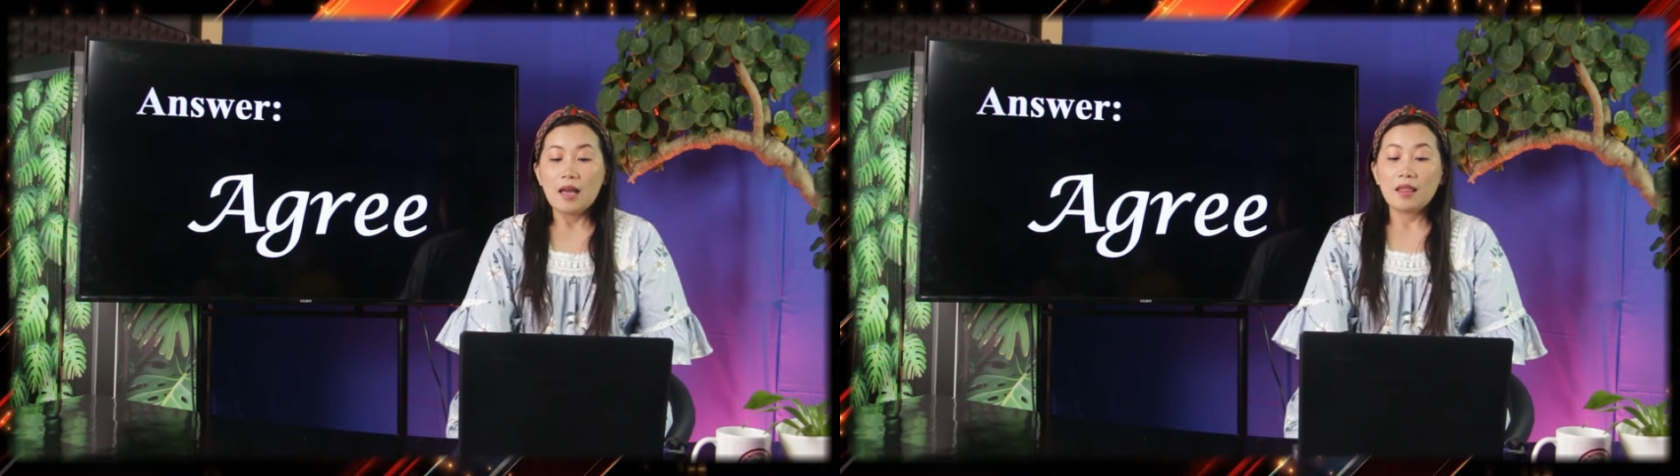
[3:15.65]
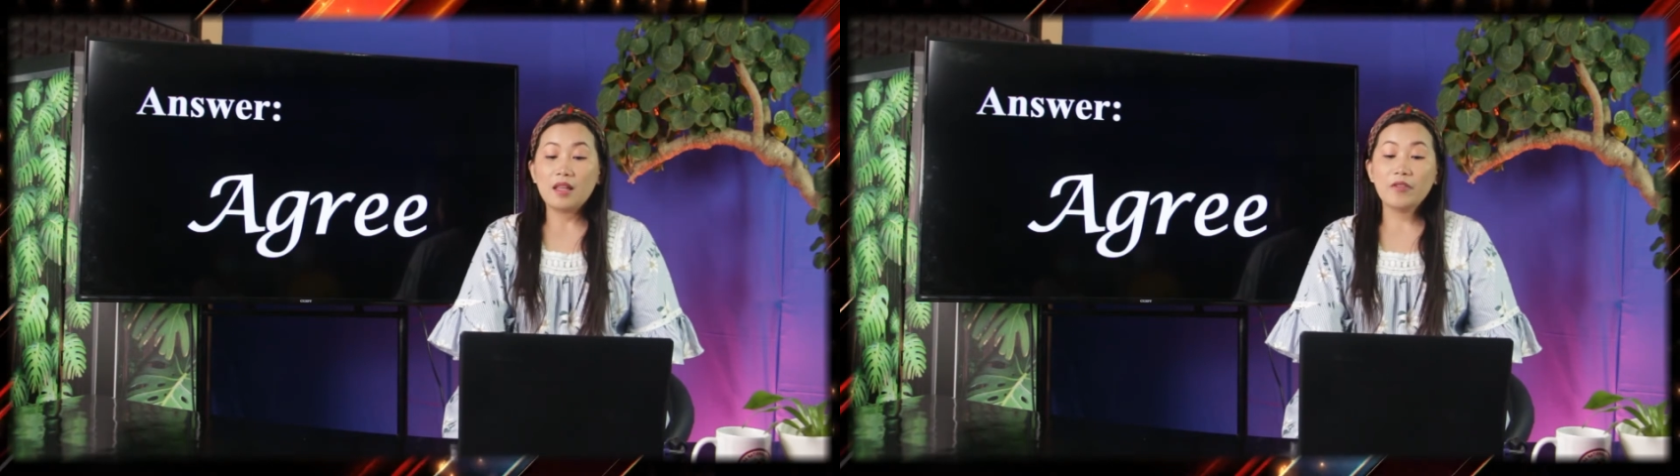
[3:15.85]

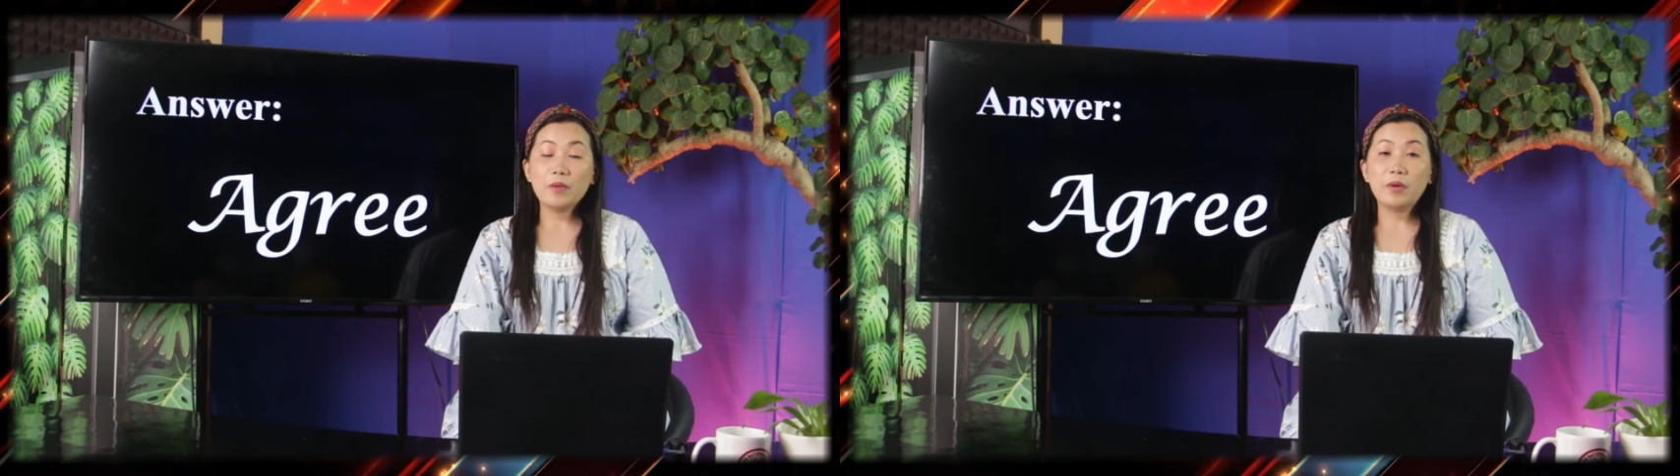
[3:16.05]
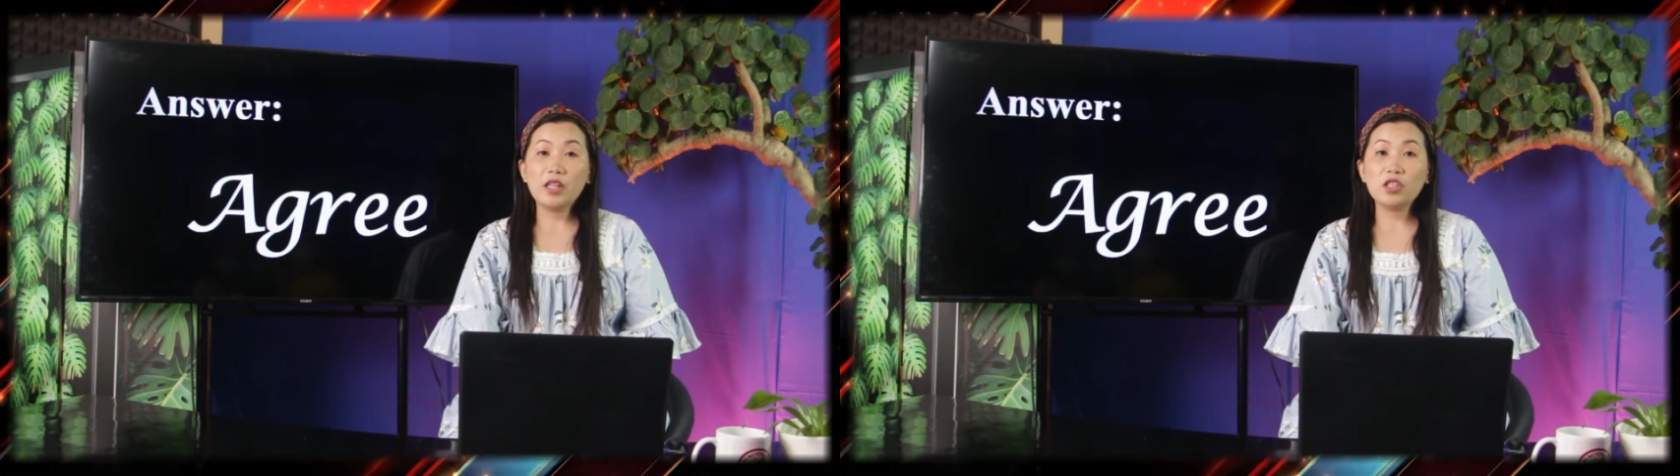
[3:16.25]
the
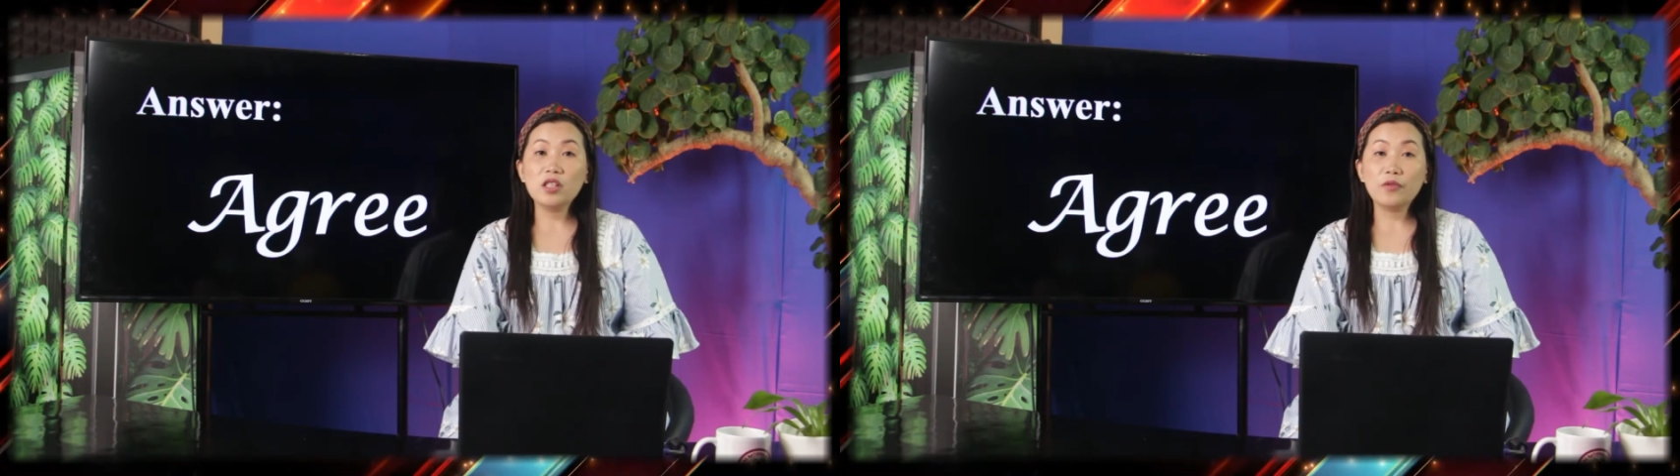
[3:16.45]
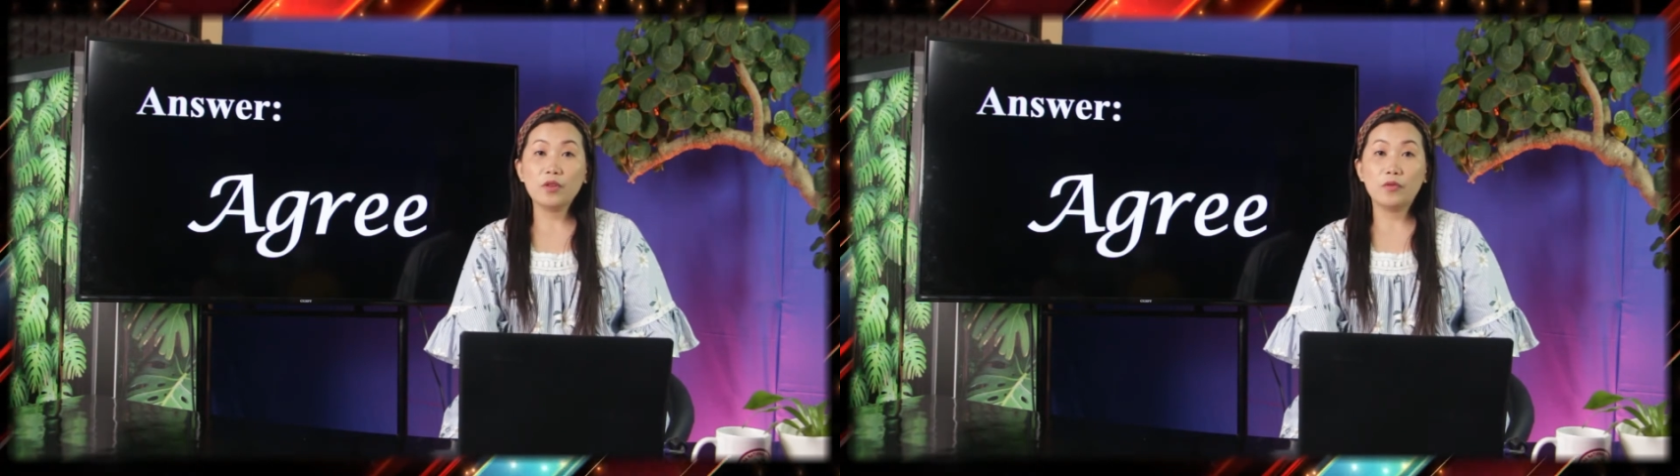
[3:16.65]

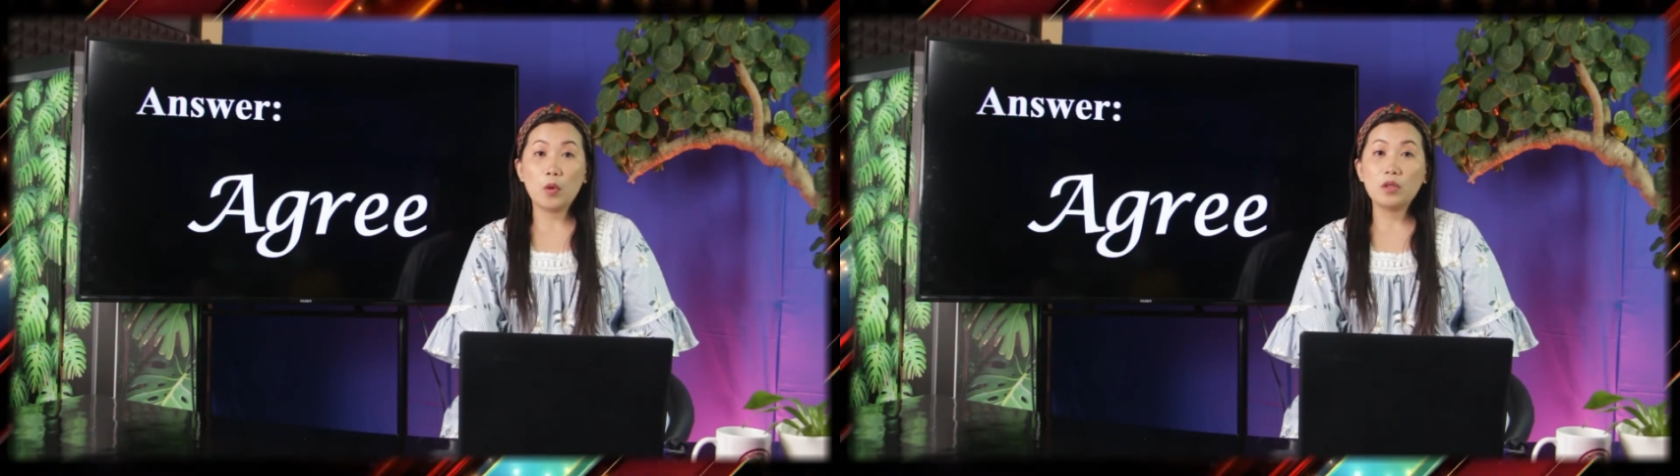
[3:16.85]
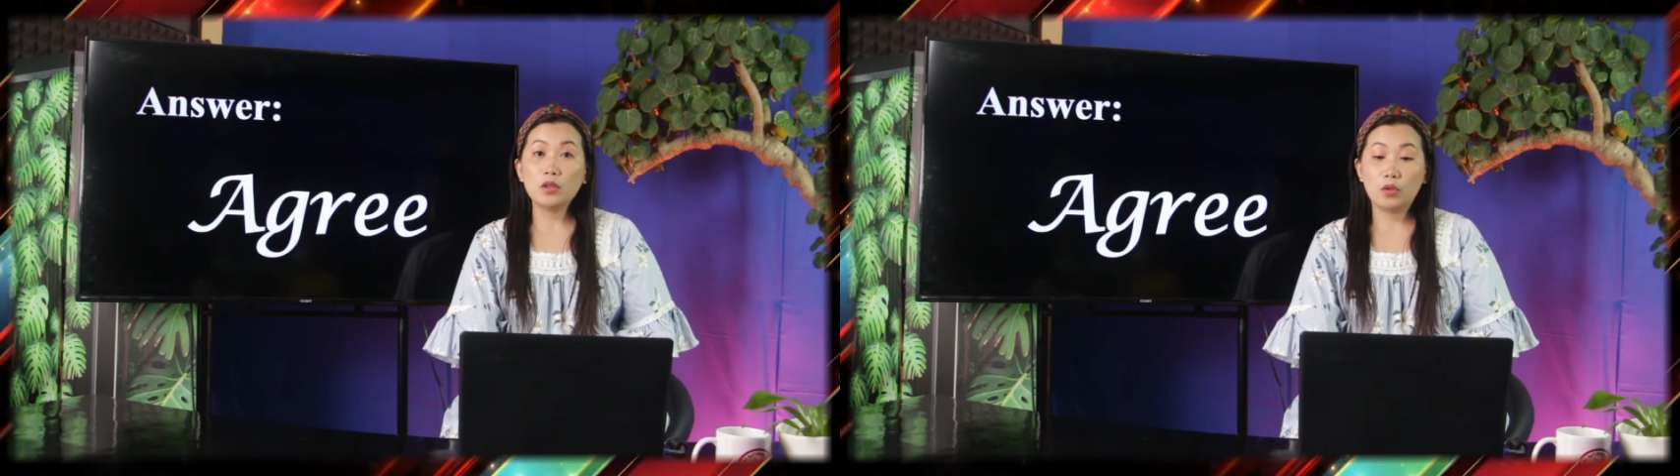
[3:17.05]
vibration of the
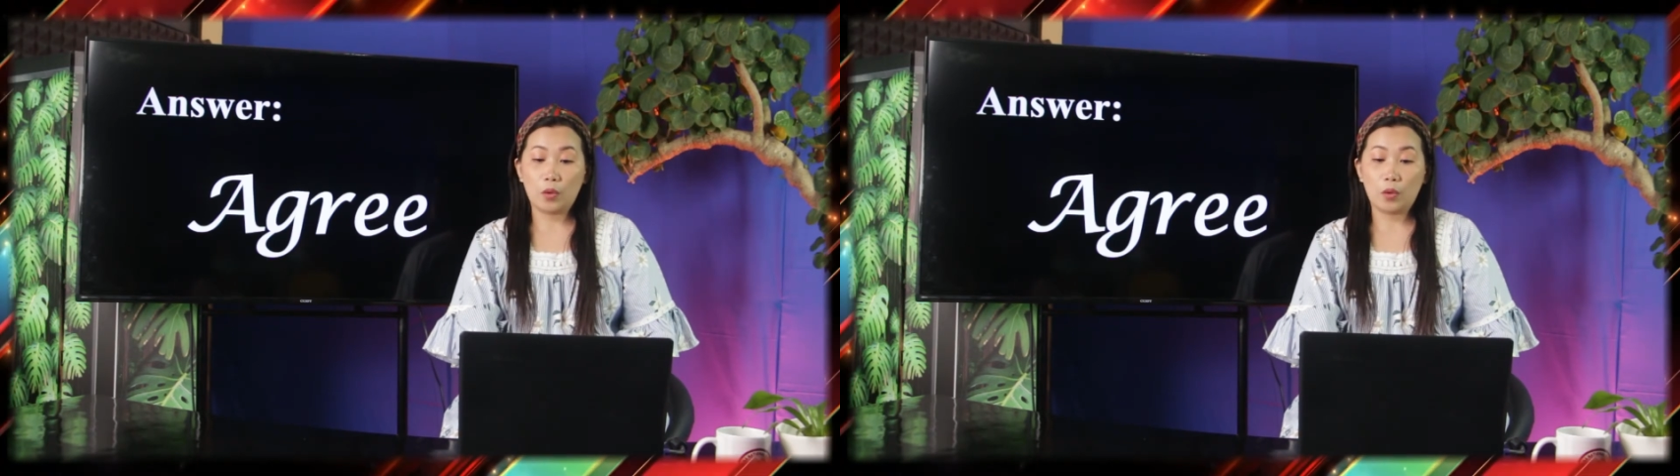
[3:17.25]
vocal